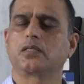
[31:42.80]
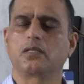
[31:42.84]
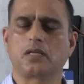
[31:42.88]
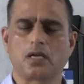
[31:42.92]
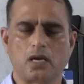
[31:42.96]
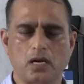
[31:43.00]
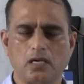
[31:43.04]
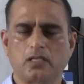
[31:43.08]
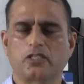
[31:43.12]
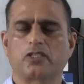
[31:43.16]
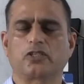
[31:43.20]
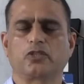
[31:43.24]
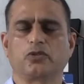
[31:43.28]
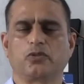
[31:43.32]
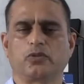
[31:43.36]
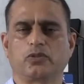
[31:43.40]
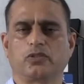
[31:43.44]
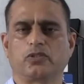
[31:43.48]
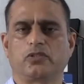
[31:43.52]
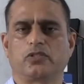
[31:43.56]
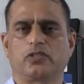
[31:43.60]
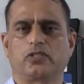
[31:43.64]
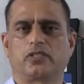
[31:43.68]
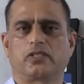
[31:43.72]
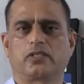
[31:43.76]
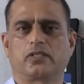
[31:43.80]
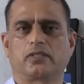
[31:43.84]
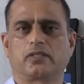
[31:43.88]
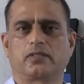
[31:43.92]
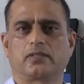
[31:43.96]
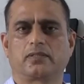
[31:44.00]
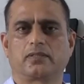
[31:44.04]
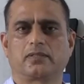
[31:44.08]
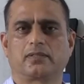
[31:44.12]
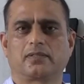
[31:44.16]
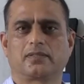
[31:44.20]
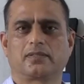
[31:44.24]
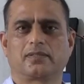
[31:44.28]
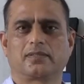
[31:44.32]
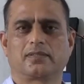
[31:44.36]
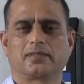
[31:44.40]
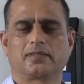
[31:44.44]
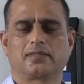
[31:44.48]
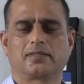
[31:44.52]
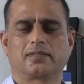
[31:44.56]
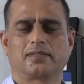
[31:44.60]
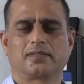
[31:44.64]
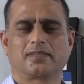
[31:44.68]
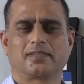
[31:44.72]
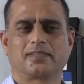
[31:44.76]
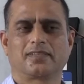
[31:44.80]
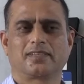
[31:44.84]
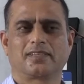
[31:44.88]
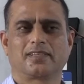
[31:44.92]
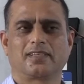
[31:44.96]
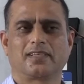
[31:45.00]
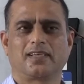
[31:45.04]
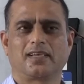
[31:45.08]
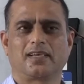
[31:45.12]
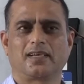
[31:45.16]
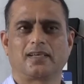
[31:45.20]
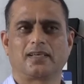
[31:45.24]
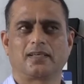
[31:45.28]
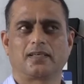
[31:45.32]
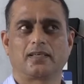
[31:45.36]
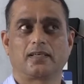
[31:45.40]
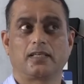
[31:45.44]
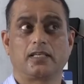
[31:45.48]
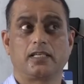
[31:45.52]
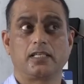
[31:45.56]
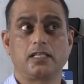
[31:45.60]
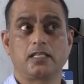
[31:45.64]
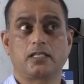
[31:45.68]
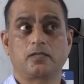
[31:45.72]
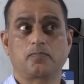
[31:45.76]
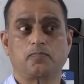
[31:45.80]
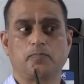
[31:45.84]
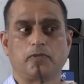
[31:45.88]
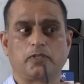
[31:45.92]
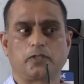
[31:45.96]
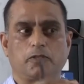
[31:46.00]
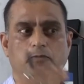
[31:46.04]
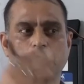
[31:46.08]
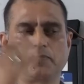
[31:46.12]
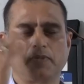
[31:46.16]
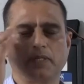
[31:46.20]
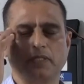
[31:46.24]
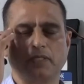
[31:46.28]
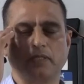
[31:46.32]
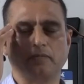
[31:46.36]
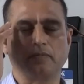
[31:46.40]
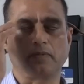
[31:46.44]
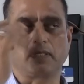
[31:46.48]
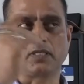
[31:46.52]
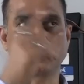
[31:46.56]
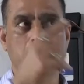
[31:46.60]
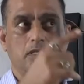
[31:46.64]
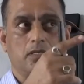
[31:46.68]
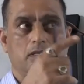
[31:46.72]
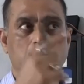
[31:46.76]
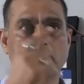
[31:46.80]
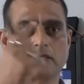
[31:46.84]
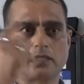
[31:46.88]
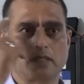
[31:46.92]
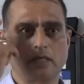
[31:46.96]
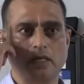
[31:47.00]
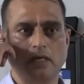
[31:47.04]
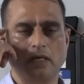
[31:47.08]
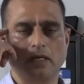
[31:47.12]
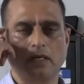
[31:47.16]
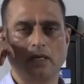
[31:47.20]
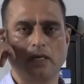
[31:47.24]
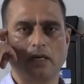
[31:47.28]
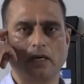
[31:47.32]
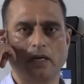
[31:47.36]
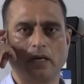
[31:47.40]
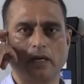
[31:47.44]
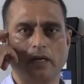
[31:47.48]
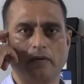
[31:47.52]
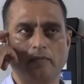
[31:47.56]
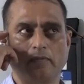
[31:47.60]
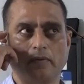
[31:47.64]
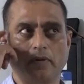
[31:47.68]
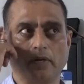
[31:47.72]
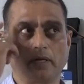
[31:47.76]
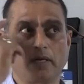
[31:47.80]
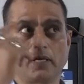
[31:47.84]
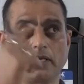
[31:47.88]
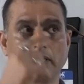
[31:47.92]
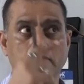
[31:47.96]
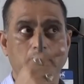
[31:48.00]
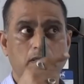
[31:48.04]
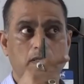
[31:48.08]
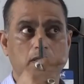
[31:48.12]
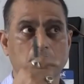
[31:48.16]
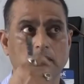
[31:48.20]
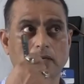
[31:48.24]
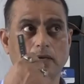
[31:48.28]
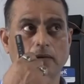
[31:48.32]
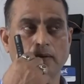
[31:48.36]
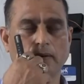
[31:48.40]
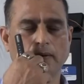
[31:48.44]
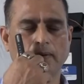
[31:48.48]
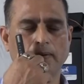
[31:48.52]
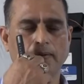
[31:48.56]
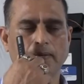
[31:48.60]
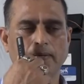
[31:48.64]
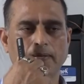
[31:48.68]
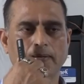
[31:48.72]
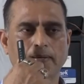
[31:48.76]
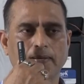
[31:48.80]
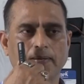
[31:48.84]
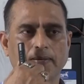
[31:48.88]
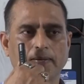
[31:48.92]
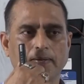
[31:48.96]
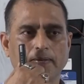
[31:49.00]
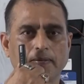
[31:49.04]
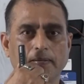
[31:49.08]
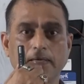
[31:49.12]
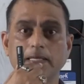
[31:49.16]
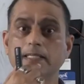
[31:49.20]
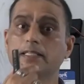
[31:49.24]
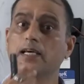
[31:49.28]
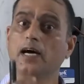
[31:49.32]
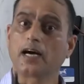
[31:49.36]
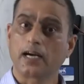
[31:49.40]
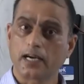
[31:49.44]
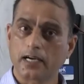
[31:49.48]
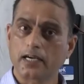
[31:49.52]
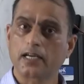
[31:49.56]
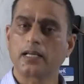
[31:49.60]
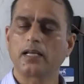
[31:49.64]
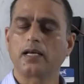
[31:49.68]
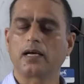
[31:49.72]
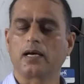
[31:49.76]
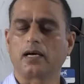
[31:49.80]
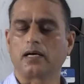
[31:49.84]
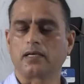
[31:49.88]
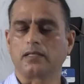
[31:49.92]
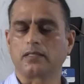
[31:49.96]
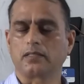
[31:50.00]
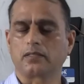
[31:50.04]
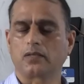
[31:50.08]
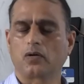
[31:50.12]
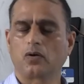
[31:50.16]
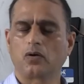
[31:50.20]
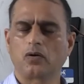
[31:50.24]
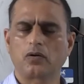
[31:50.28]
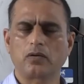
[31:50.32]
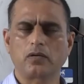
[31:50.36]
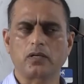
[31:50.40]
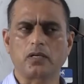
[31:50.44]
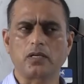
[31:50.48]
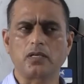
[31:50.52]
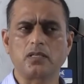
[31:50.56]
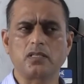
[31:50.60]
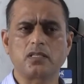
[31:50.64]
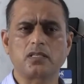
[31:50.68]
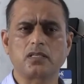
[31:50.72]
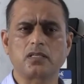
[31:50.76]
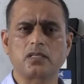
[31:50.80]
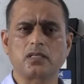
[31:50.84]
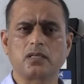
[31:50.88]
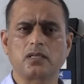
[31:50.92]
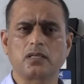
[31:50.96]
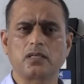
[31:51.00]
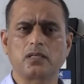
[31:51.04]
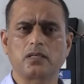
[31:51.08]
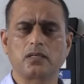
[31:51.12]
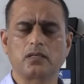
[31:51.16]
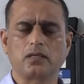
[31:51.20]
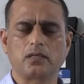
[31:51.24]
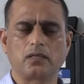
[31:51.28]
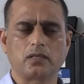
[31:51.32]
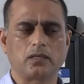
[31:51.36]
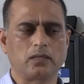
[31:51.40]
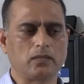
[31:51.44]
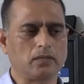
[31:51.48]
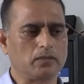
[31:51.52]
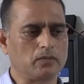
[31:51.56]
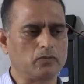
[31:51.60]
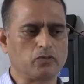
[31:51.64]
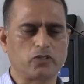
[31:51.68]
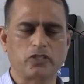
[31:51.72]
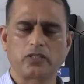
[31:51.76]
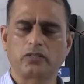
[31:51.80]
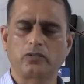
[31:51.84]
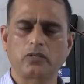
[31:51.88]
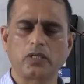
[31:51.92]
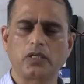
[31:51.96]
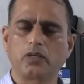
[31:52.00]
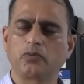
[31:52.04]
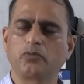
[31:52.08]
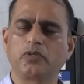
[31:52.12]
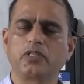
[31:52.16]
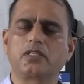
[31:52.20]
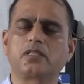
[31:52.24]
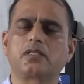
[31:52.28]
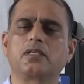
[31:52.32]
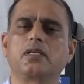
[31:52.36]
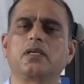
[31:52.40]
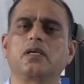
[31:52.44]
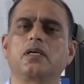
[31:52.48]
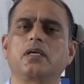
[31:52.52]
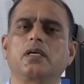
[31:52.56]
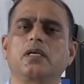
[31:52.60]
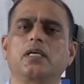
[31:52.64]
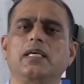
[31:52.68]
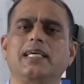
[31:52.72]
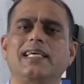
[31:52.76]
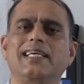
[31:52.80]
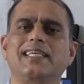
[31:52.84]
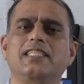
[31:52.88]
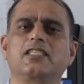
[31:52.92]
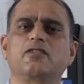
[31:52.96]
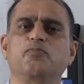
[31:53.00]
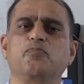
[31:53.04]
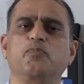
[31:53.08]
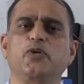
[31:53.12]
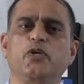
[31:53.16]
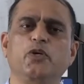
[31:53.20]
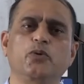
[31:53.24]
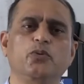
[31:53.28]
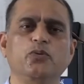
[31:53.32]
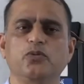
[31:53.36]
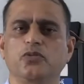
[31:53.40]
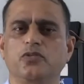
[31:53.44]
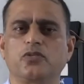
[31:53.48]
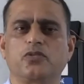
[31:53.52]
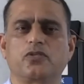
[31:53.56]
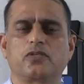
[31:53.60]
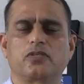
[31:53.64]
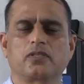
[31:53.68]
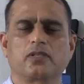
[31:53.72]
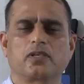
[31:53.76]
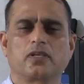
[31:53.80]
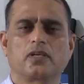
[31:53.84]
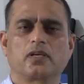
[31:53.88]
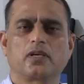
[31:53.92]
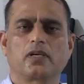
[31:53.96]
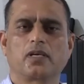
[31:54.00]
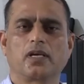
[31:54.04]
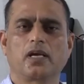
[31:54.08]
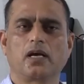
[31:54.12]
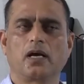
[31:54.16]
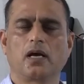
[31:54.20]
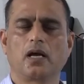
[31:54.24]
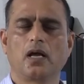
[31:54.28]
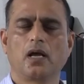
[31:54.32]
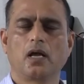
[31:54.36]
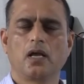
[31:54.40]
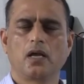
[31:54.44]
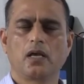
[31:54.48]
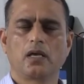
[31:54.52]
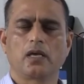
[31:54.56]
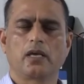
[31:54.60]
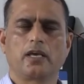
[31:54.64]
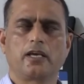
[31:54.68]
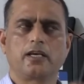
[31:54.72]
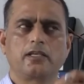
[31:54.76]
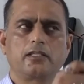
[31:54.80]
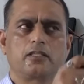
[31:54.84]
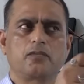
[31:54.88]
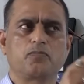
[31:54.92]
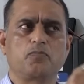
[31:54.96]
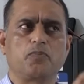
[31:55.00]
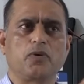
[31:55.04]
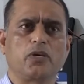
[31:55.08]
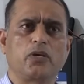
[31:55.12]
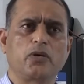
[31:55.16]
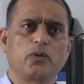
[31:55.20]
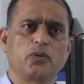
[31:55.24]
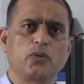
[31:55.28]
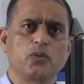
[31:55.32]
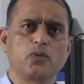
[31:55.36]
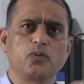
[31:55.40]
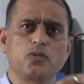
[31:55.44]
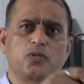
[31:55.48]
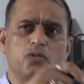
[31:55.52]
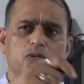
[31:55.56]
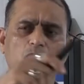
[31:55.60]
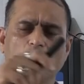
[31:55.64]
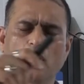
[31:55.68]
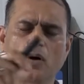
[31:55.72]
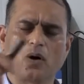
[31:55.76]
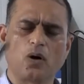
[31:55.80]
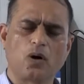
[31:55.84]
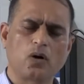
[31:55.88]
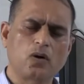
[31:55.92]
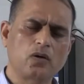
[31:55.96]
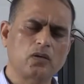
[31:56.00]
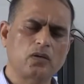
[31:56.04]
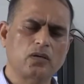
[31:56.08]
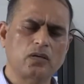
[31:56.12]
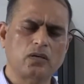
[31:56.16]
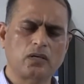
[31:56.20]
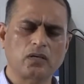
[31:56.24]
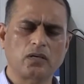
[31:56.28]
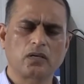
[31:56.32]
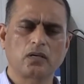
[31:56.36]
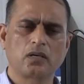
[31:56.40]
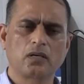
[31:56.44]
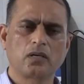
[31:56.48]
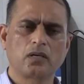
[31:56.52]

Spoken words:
not good. Yeah, his perspective, his thinking level, his ideas, or his generally we say his views. Yeah, his views on